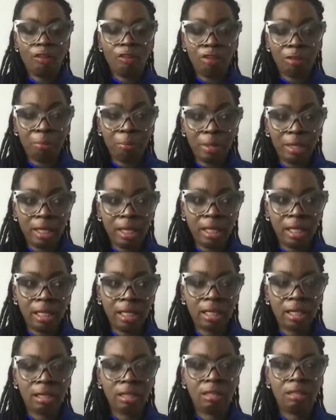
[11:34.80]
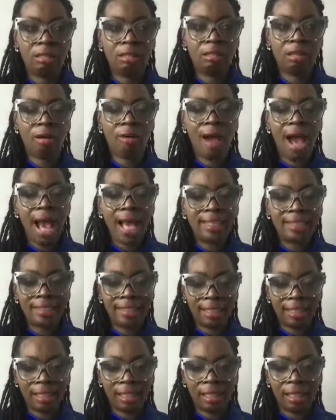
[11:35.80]
for me, I
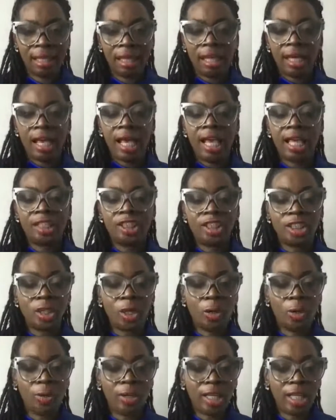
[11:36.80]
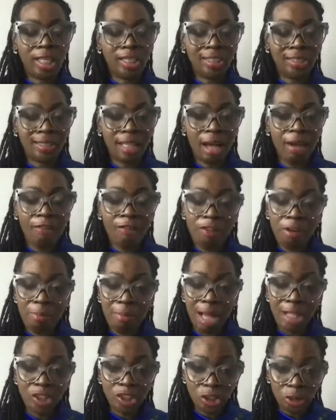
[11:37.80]
did it. And so it's done for
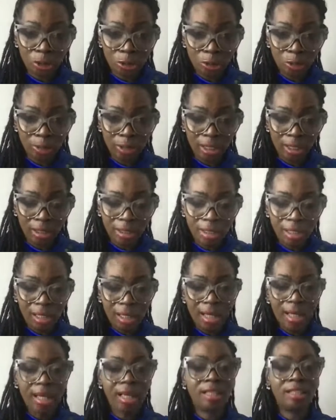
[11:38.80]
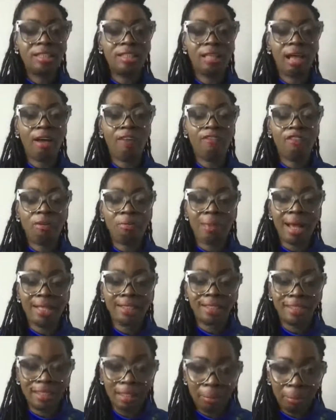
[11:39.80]
my children. It's done for my
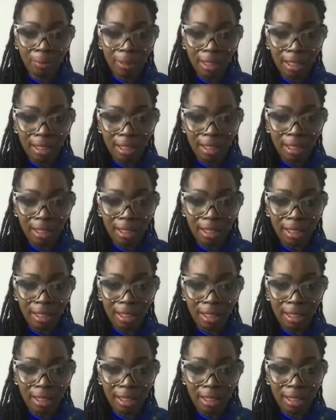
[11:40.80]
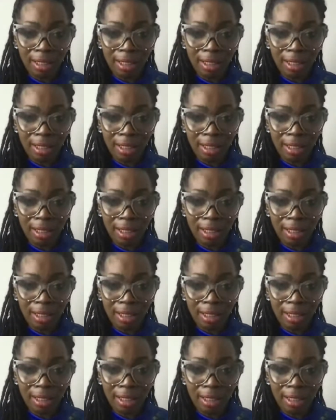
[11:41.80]
siblings. It's done for my
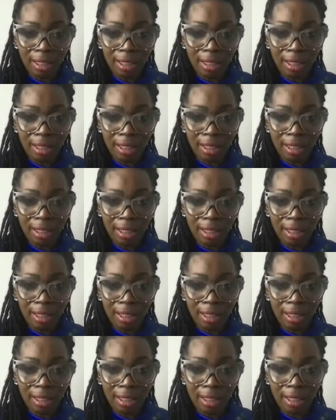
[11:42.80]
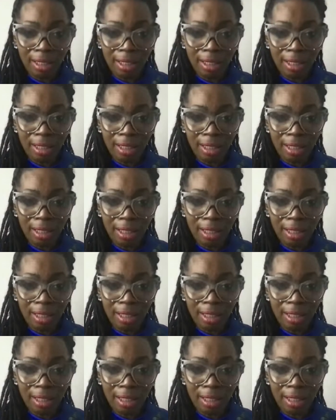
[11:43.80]
parents. It's done for all of the
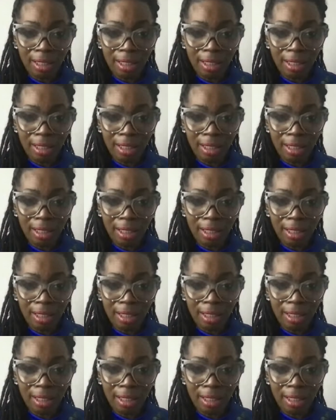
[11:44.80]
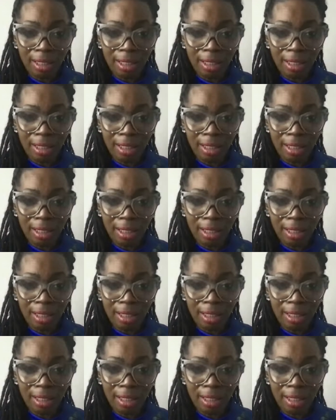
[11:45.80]
generations. And so they will
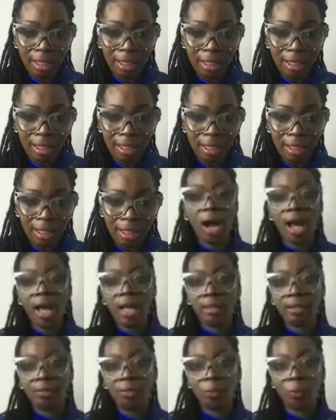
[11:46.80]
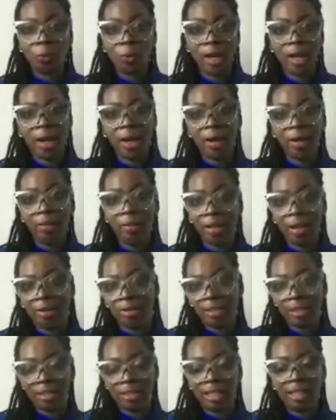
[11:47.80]
know where
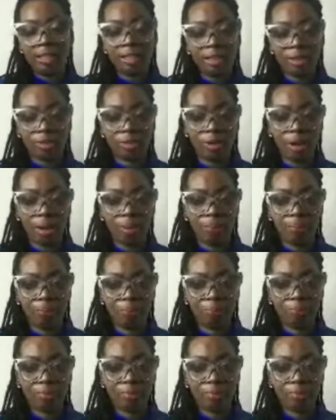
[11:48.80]
their descendants from.